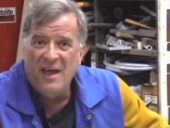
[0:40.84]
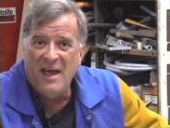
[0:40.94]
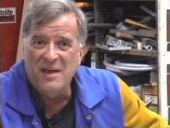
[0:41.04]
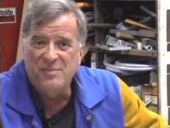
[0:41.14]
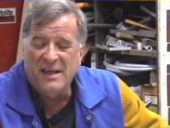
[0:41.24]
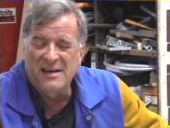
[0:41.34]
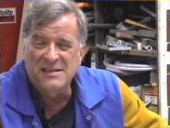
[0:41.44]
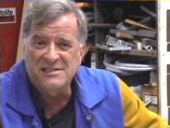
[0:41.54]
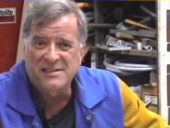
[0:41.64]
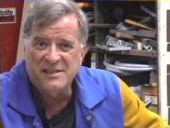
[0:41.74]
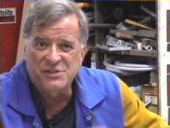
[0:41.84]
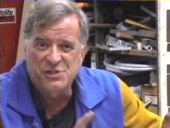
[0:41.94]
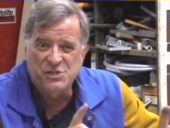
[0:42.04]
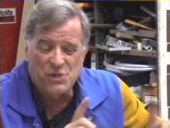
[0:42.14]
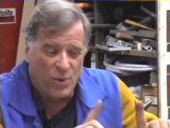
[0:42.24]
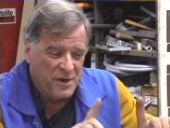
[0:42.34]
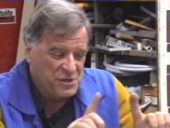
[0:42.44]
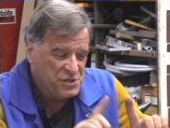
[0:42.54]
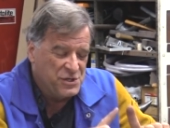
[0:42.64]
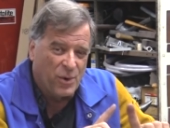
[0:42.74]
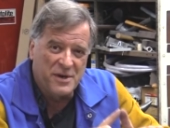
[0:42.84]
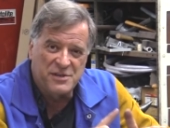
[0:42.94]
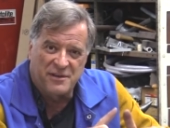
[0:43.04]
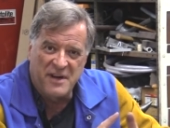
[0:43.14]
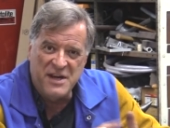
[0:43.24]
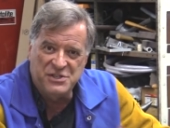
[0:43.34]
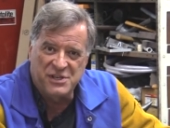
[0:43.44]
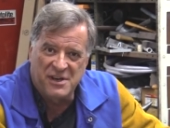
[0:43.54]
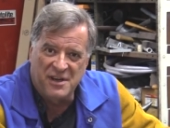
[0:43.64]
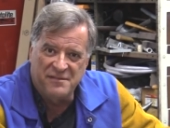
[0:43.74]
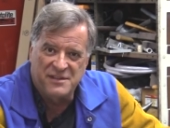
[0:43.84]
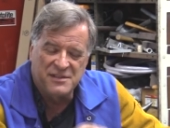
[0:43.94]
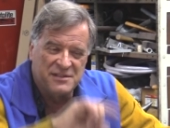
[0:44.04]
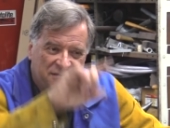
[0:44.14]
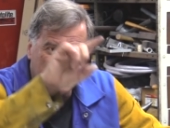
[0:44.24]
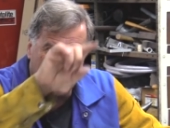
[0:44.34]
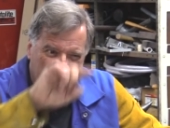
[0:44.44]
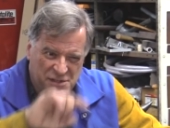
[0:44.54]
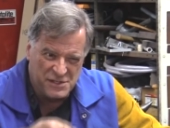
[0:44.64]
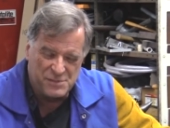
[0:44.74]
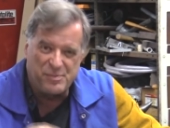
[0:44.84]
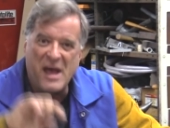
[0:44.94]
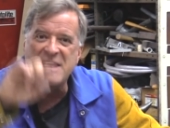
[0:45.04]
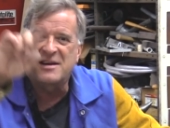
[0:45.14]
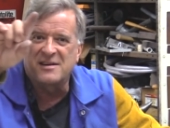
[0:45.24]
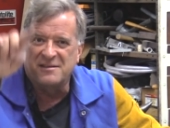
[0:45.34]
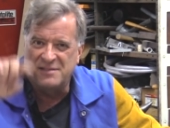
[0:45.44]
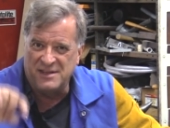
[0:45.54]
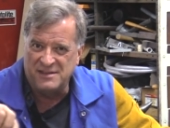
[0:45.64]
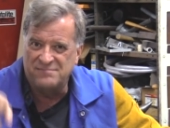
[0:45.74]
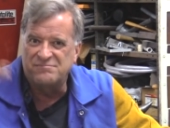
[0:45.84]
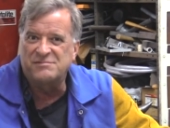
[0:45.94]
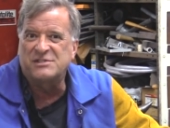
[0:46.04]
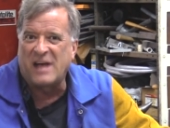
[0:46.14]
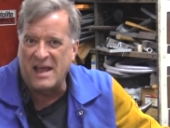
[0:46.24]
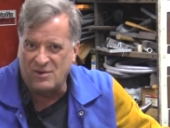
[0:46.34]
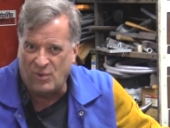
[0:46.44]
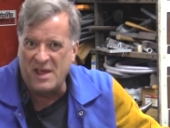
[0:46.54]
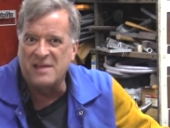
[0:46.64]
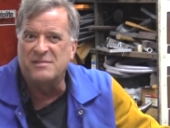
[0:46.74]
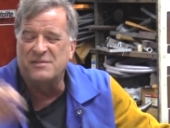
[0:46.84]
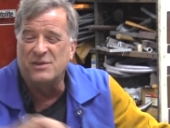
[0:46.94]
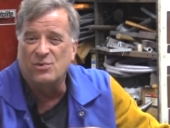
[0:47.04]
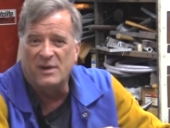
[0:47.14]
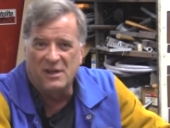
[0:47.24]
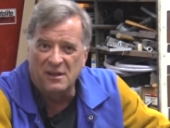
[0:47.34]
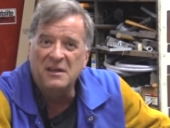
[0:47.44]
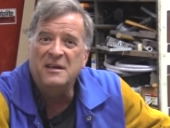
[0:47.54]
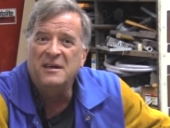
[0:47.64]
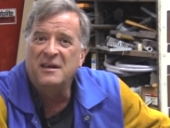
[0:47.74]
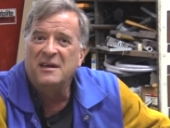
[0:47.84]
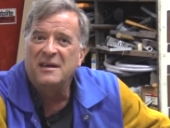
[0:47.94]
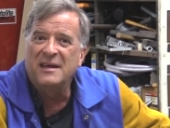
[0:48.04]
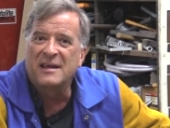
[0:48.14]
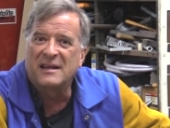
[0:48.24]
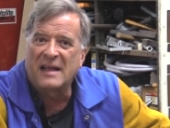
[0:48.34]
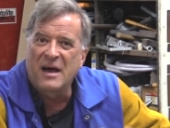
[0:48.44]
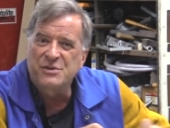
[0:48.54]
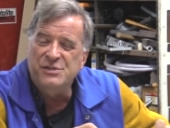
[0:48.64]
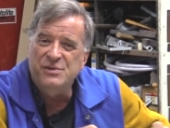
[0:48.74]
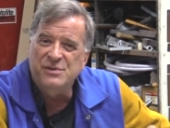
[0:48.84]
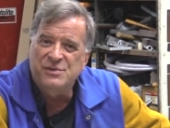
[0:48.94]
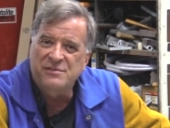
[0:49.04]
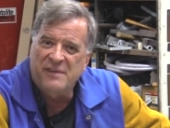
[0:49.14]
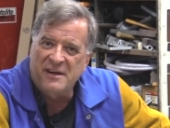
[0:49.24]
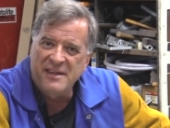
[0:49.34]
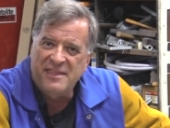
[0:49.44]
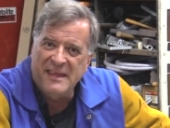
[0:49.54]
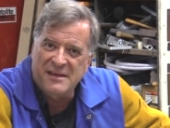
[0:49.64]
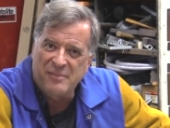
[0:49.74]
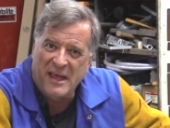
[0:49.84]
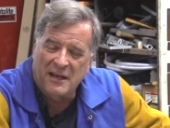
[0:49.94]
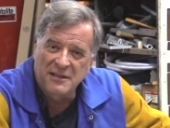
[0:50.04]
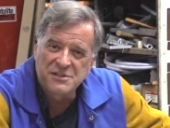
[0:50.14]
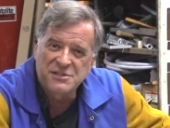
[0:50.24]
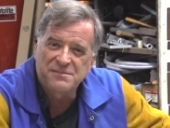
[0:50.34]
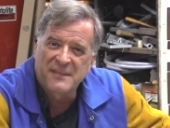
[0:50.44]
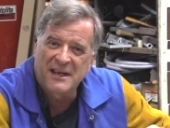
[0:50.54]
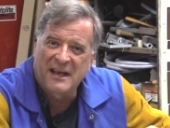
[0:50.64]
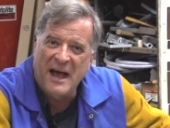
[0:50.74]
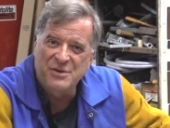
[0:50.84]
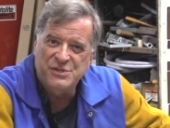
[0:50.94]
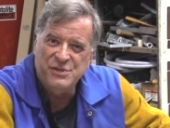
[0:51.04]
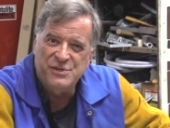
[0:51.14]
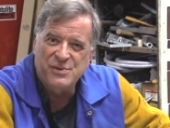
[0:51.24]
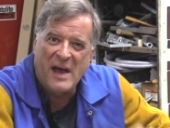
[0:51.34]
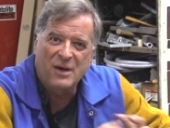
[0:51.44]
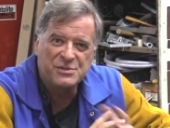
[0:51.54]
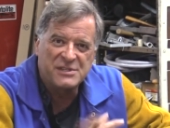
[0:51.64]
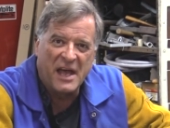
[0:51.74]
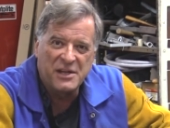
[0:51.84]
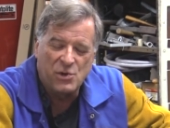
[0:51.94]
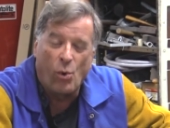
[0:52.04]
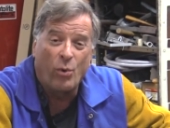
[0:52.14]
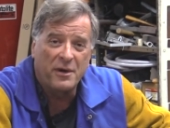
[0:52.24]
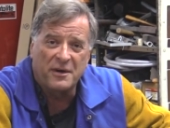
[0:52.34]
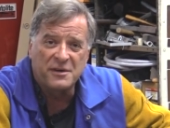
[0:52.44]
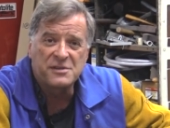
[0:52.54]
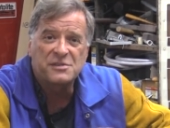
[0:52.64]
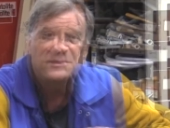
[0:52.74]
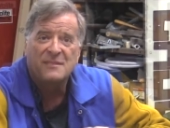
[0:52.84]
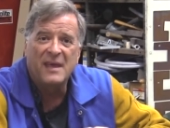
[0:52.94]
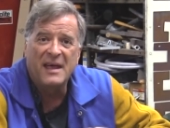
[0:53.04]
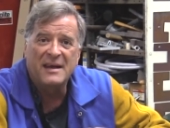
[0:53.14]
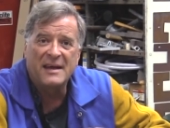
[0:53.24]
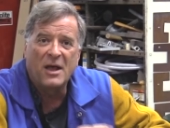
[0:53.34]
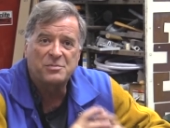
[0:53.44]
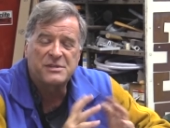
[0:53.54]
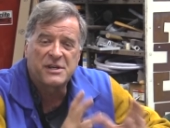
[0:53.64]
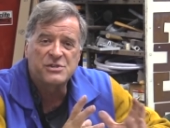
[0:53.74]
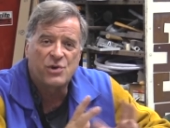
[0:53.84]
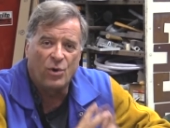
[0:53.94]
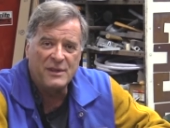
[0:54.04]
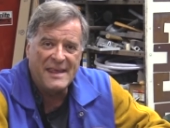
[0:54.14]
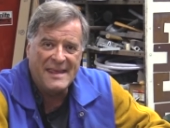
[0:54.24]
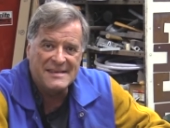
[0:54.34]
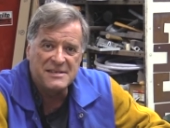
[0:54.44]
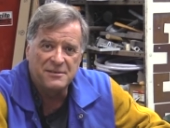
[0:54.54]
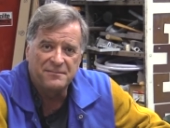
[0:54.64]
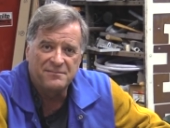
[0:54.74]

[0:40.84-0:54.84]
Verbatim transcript: And because of the short, short duration of the of the spike of the sine wave, if you will, it allows you to do very thin metals. It allows you to do outside corners, and it helps to control the heat.